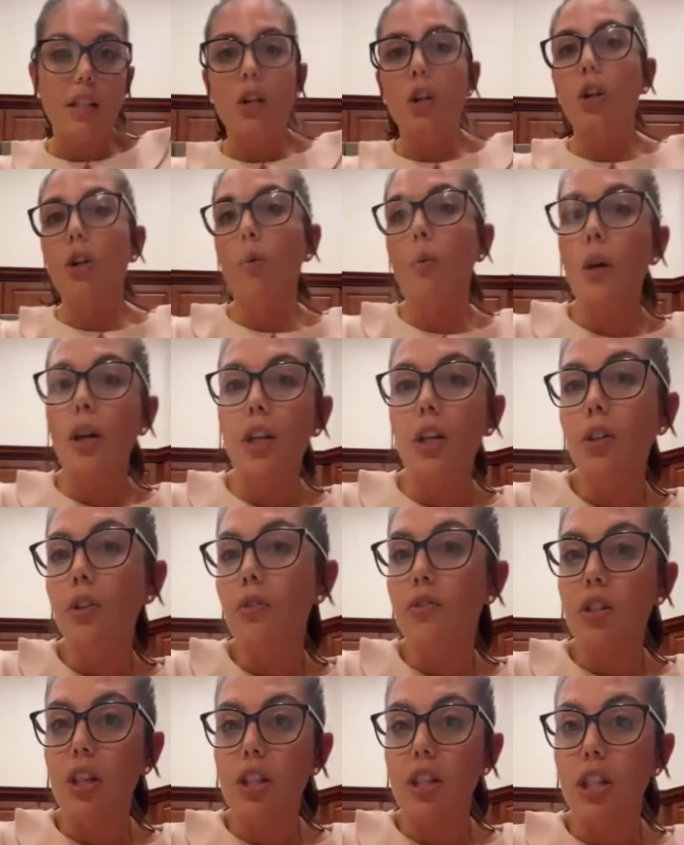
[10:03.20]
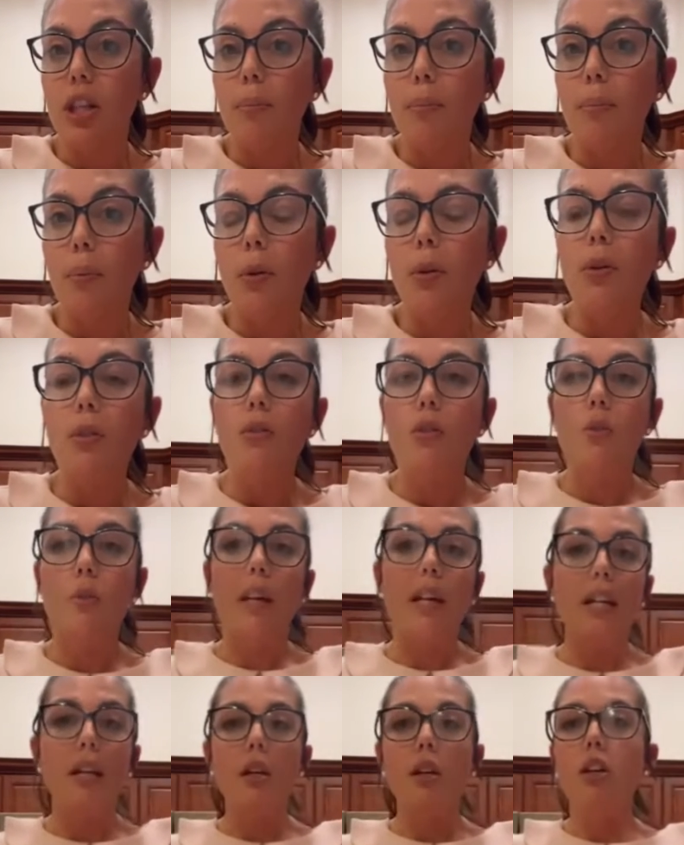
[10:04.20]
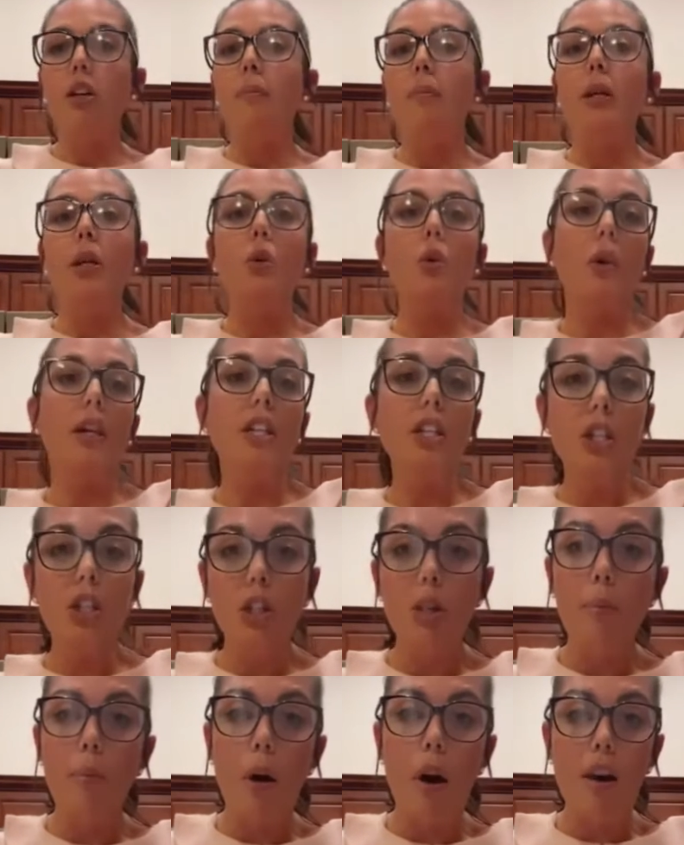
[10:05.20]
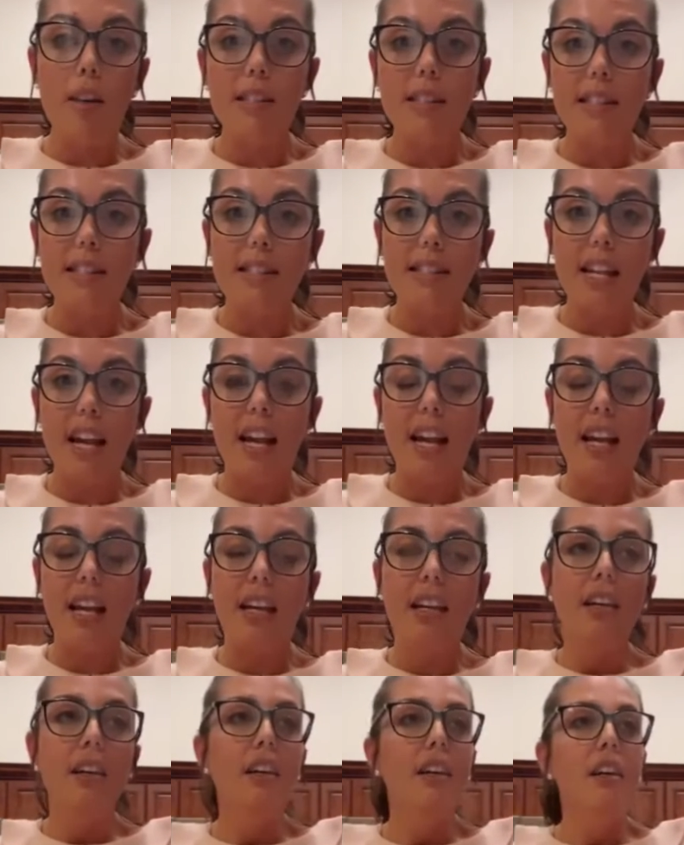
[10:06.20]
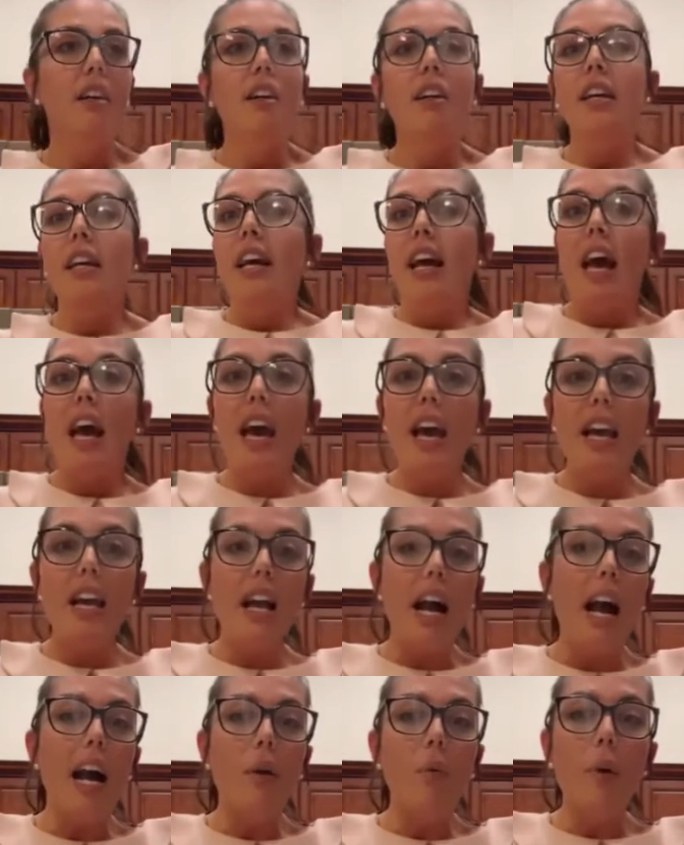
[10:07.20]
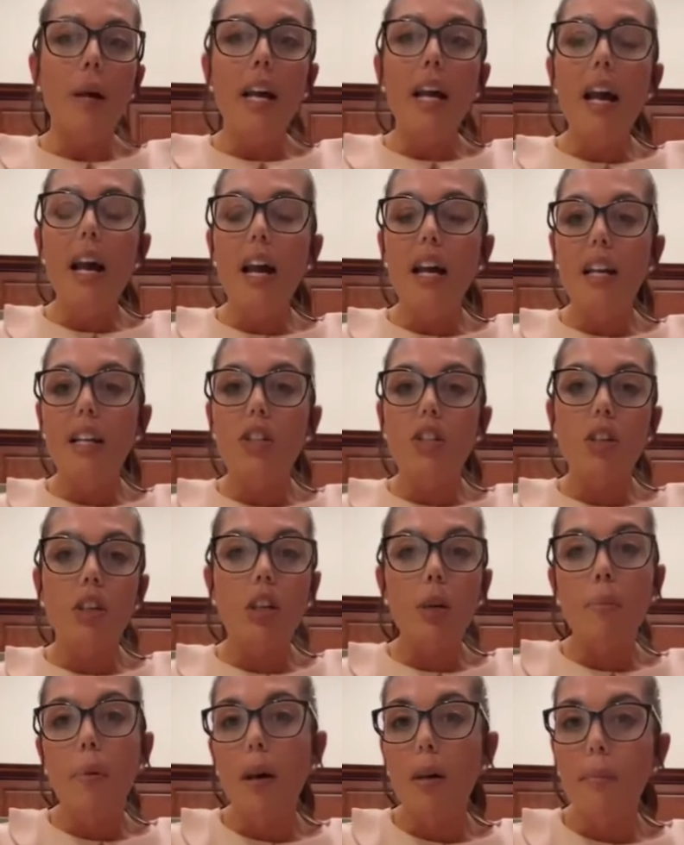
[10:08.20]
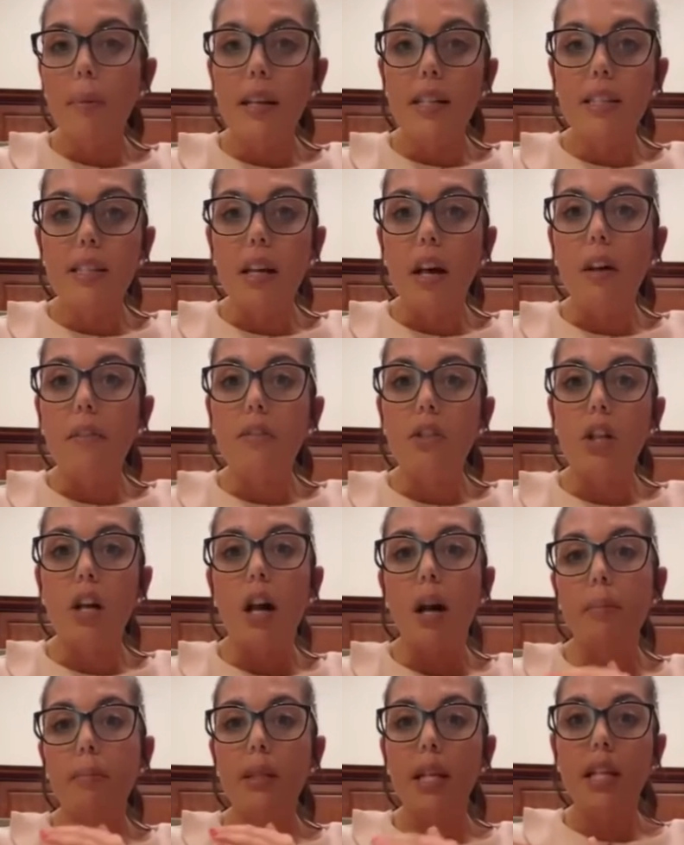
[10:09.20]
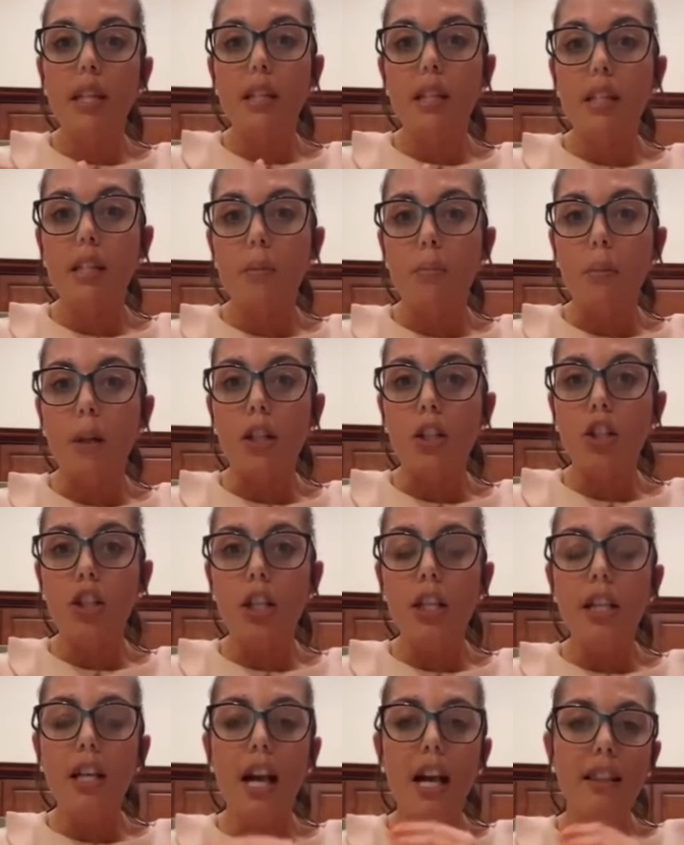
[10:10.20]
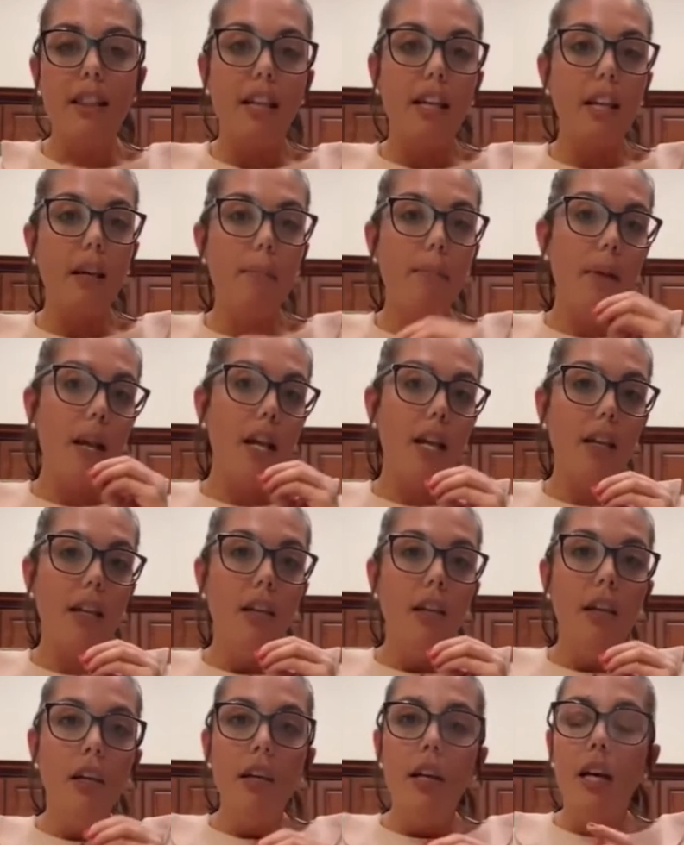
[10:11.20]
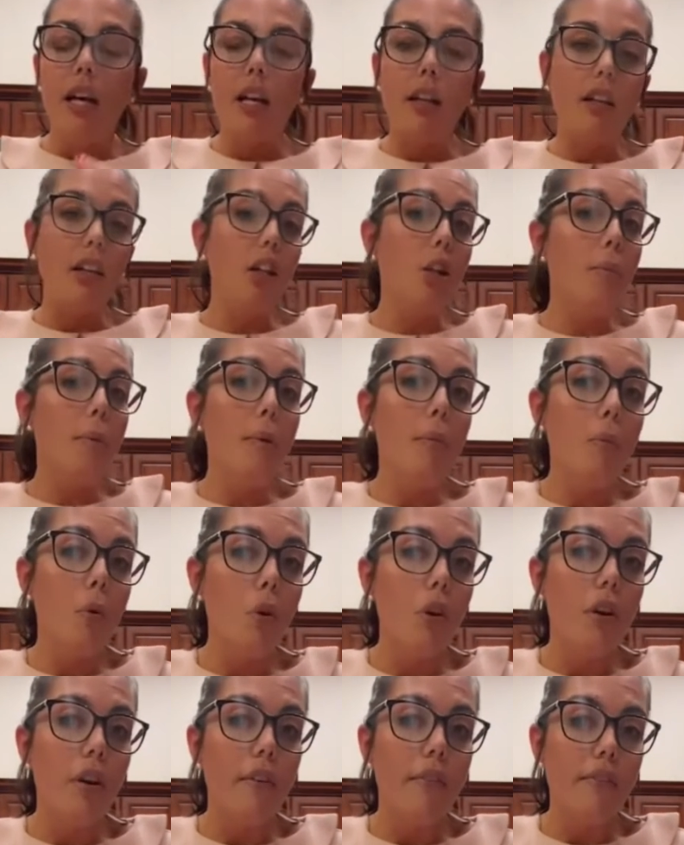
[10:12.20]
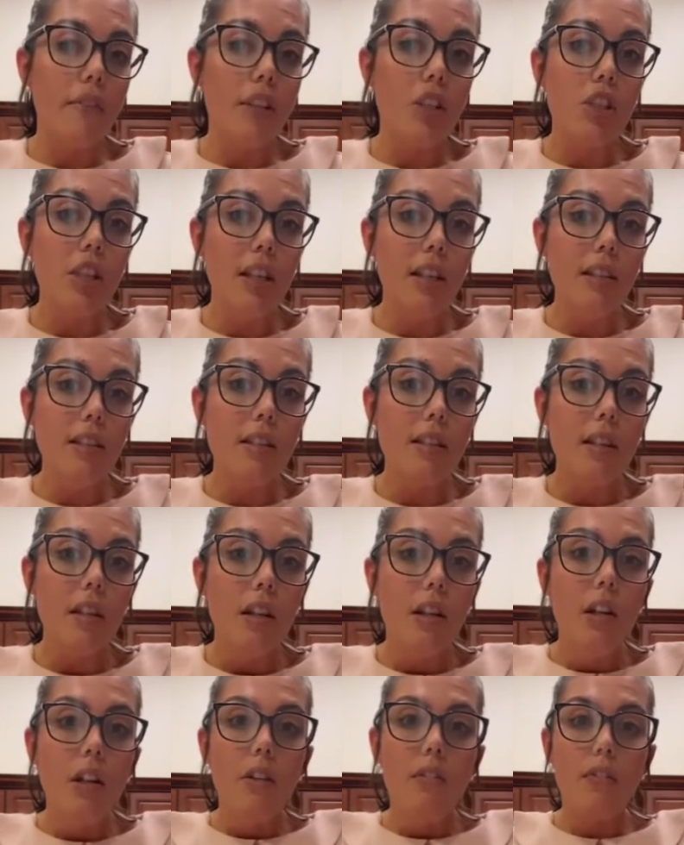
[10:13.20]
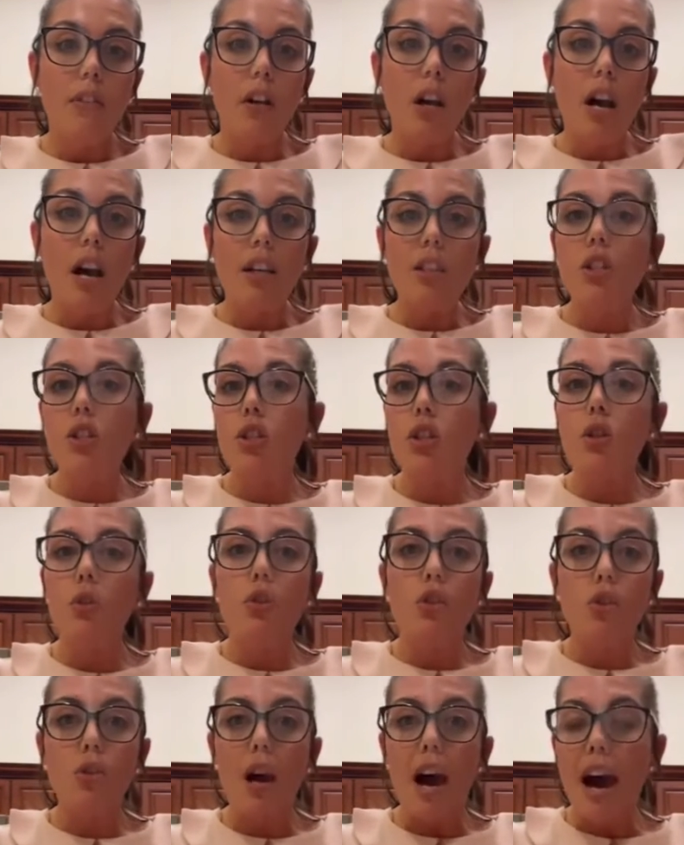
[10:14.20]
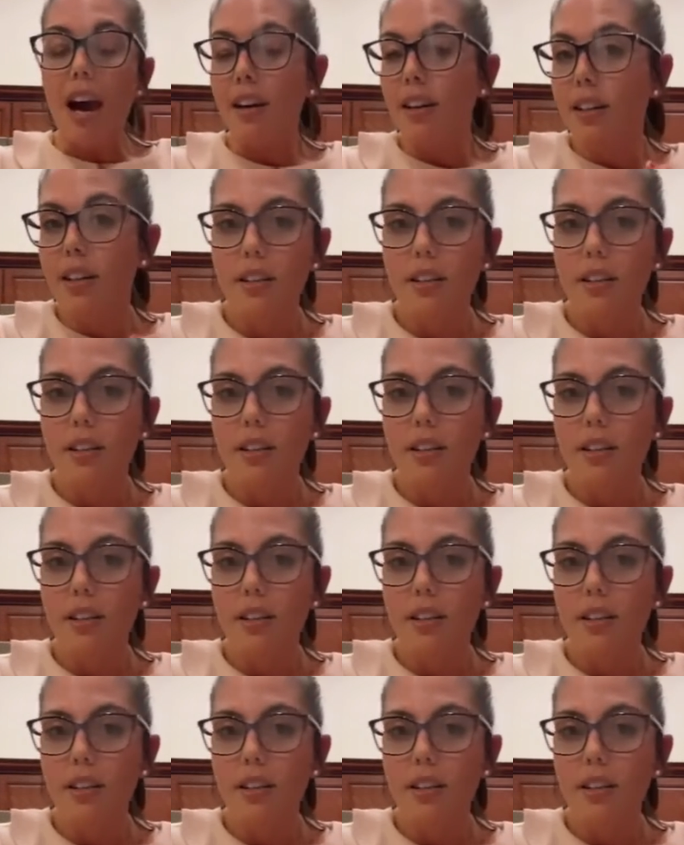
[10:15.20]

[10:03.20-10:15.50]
or what you've just improved, right? It could be going to your boss and saying, hey, I went ahead and took it upon myself to update this spreadsheet. I think it made it a little bit more efficient for us to track